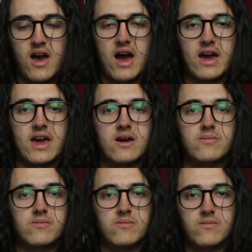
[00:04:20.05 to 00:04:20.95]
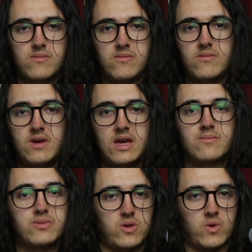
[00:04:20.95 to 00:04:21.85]
I am
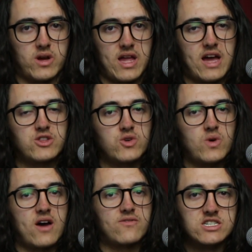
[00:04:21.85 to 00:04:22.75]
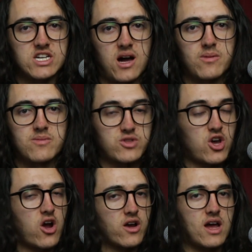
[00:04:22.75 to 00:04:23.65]
employed. I do have a job. I'm
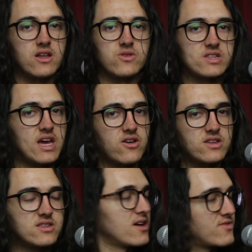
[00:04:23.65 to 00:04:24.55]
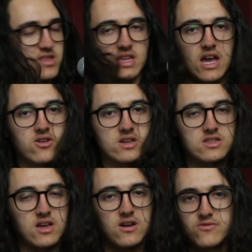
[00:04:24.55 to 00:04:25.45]
sorry, I know, scary stuff.
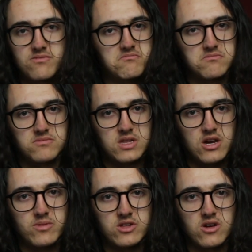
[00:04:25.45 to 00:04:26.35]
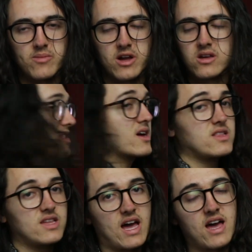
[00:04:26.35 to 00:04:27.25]
Terribly sorry about it.
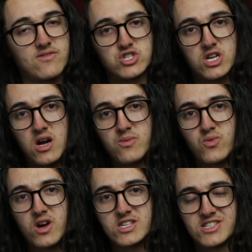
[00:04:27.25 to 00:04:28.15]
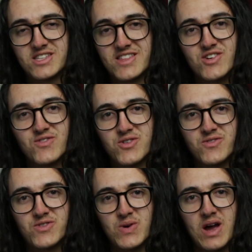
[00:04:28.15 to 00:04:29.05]
Luckily, I have a job where I just sit there for a
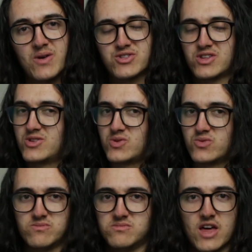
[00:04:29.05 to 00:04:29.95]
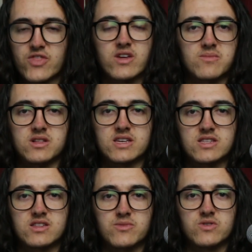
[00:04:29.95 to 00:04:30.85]
few hours and do nothing but
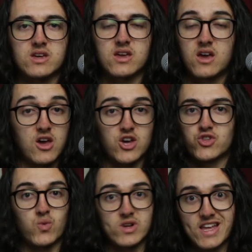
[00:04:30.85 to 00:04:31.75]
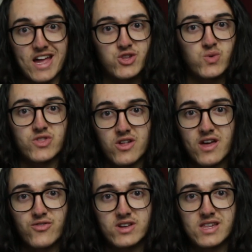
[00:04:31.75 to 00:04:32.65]
listen to music. So what did I do with all
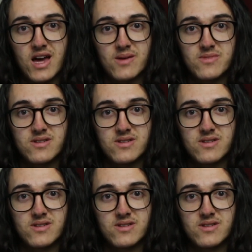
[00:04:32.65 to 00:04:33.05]
that free time?